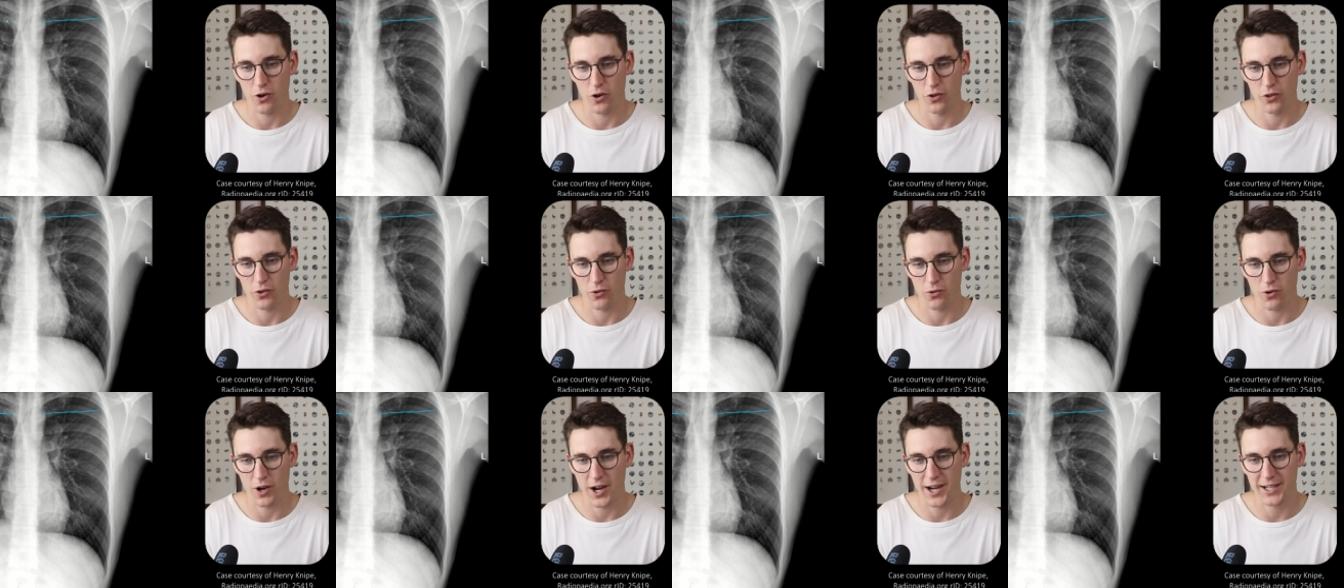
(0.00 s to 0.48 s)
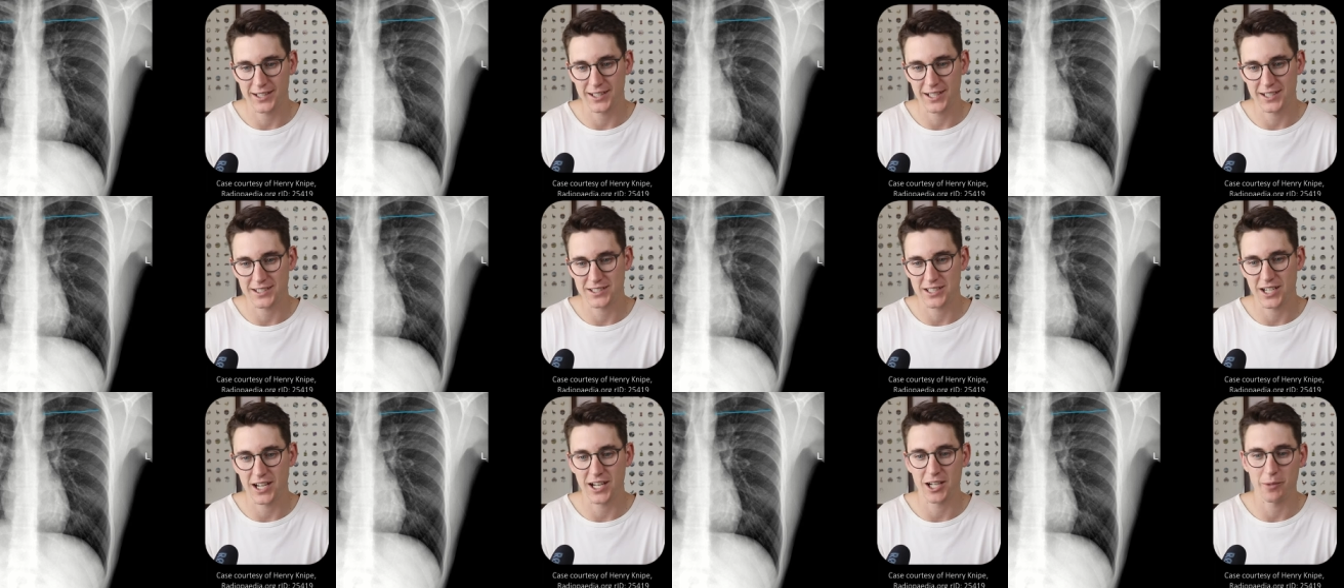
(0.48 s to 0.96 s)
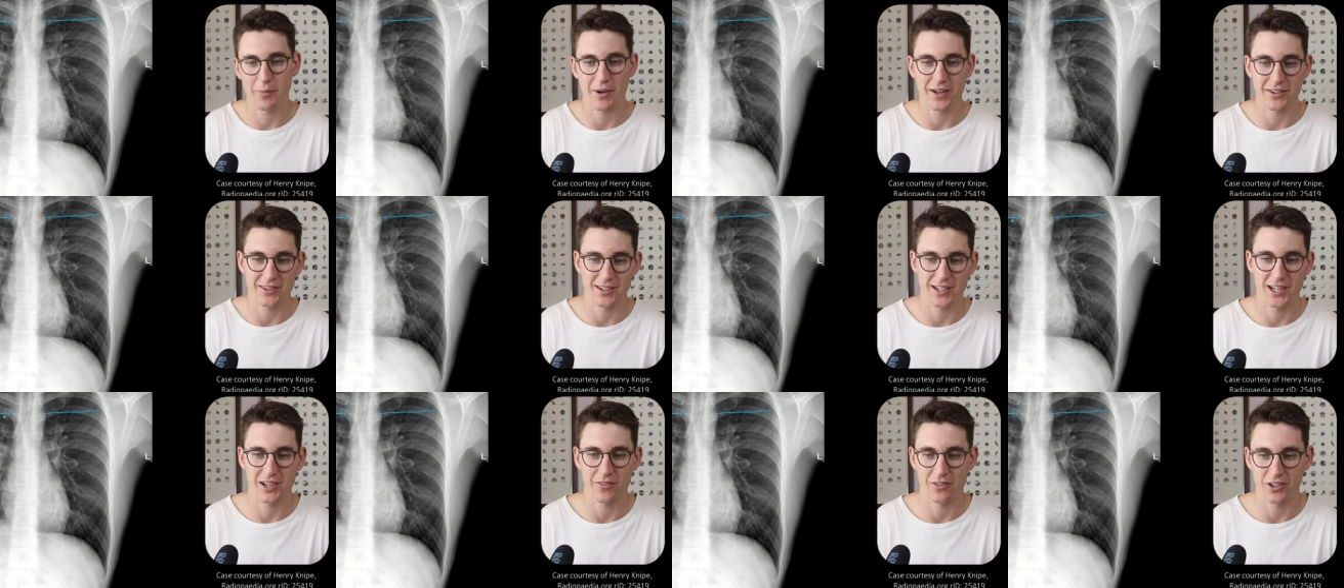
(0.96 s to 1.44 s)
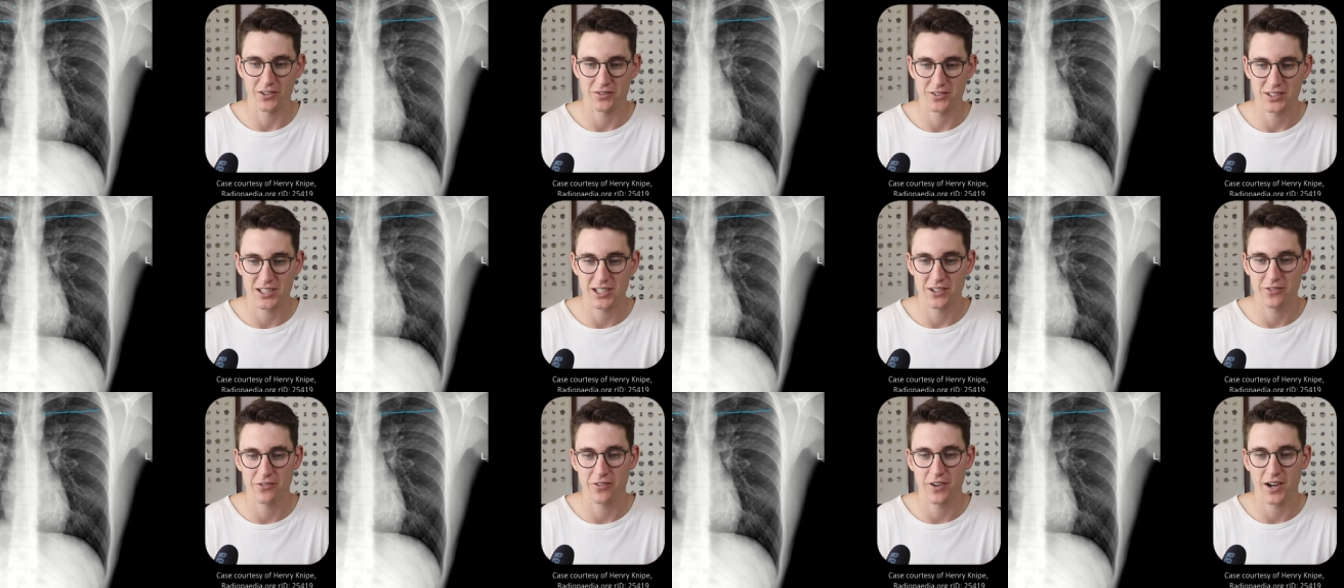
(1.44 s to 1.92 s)
On the right hand side, about the level of
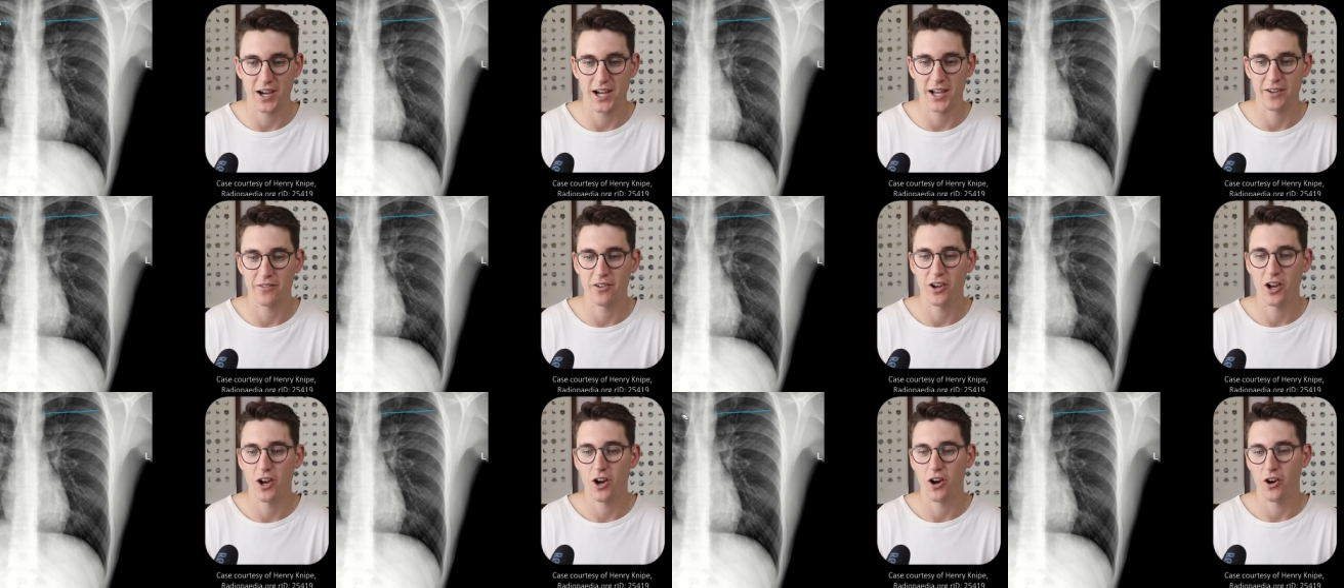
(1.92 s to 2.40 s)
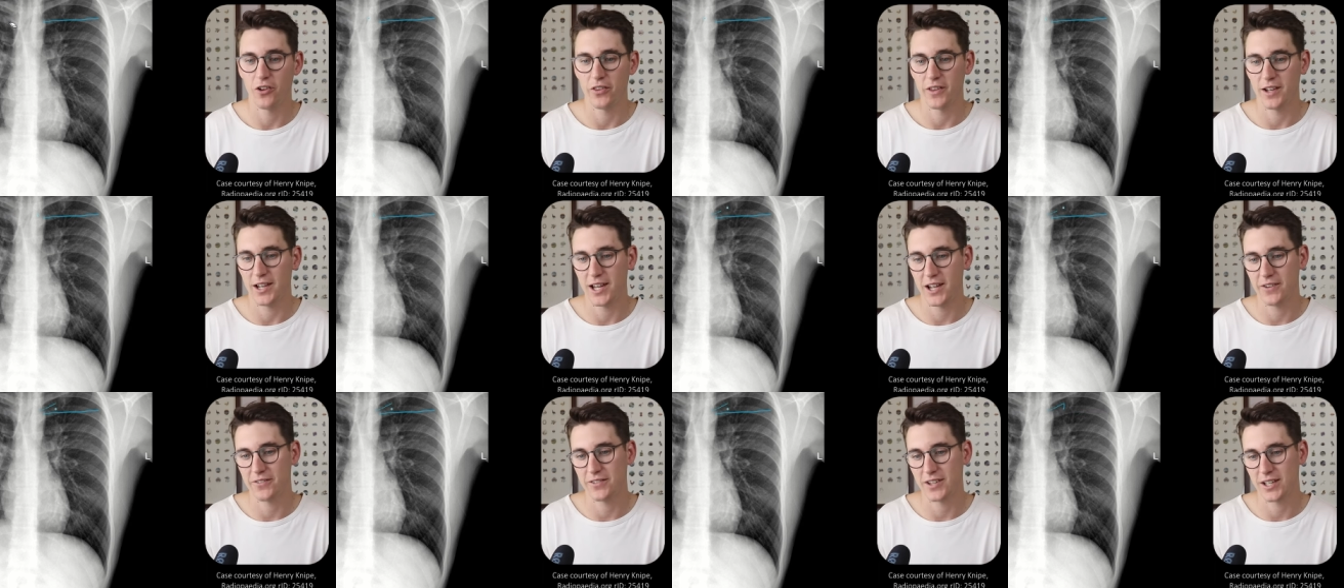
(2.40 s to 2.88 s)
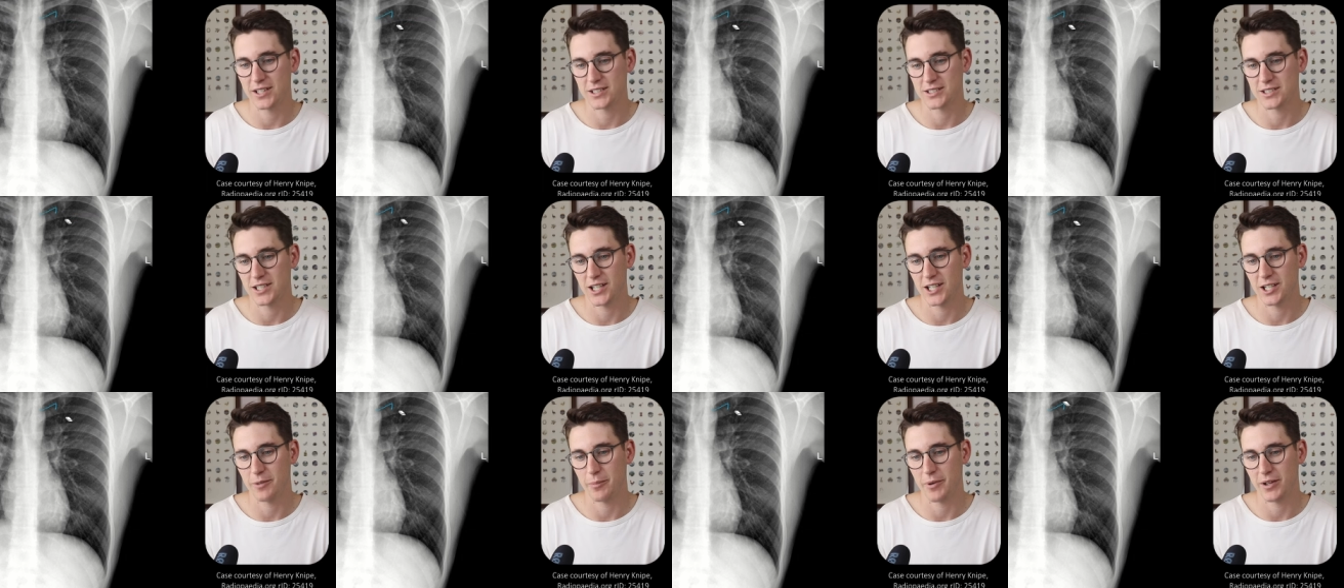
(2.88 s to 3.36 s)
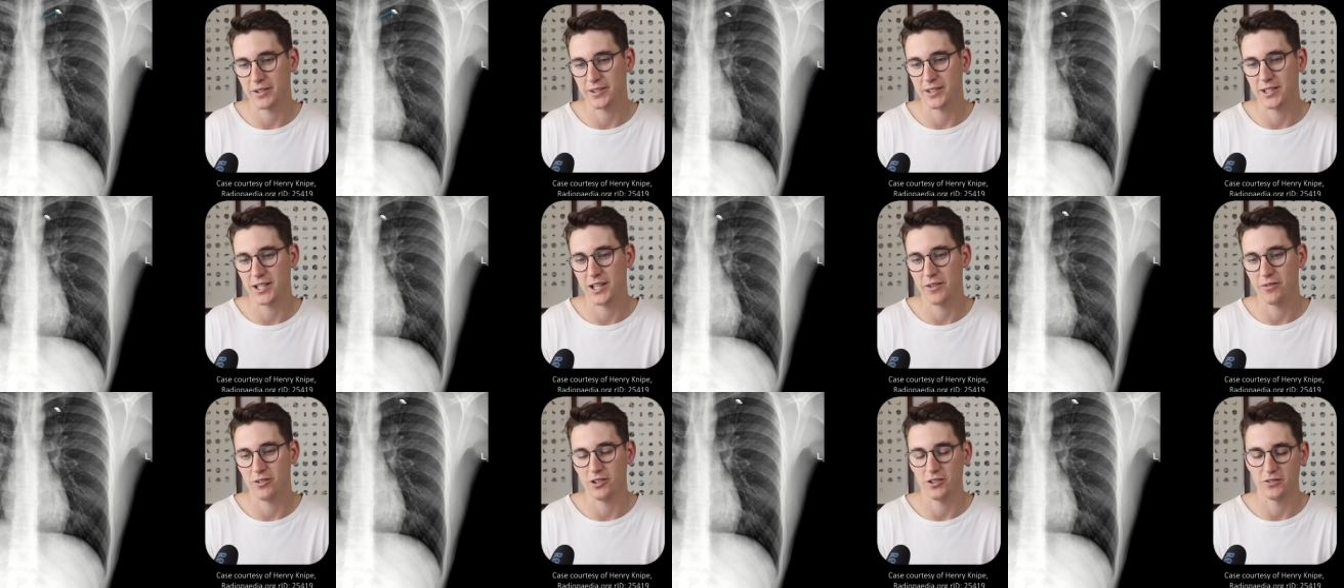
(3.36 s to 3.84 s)
T5, on the left hand side, about
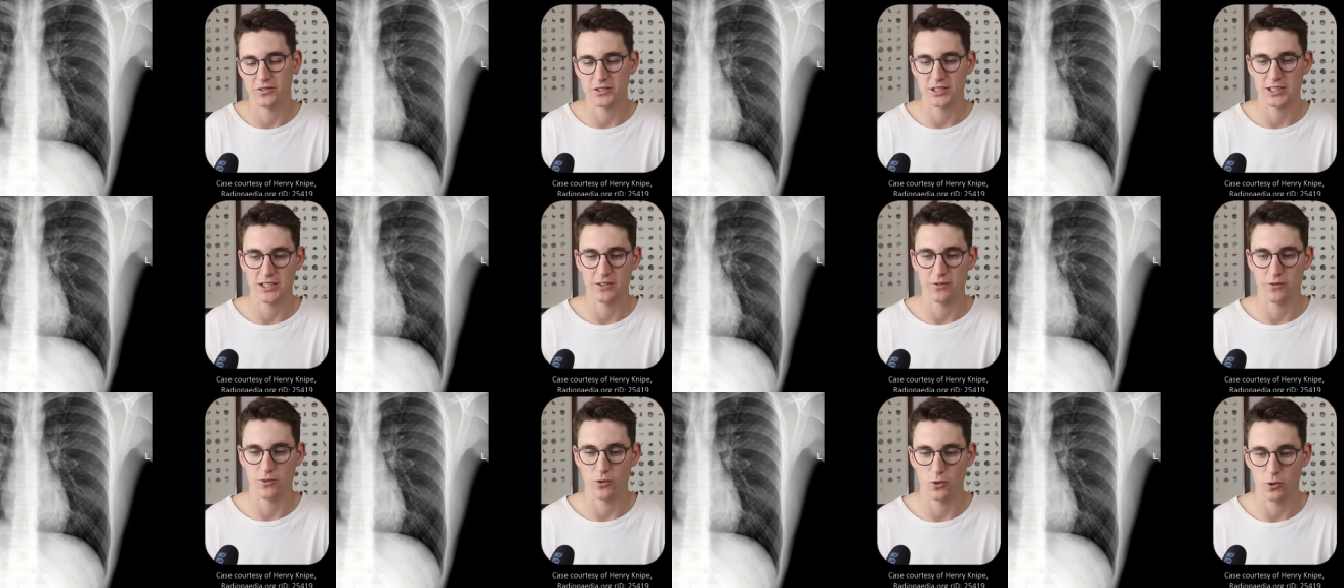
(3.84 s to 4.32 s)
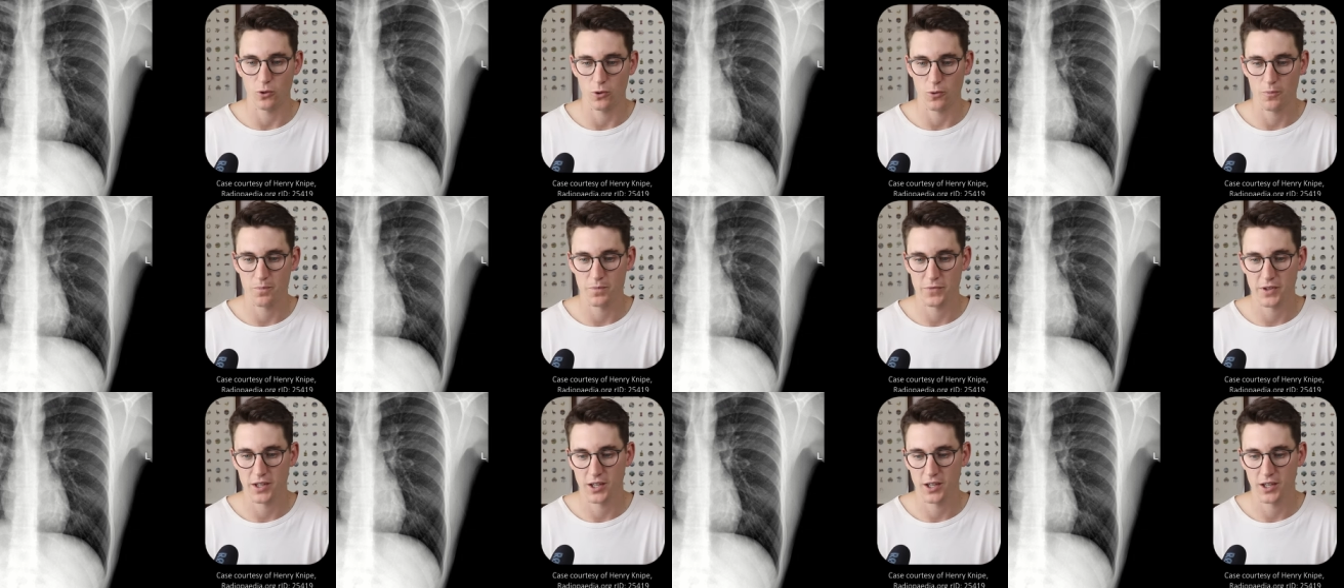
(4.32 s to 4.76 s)
the level of T4.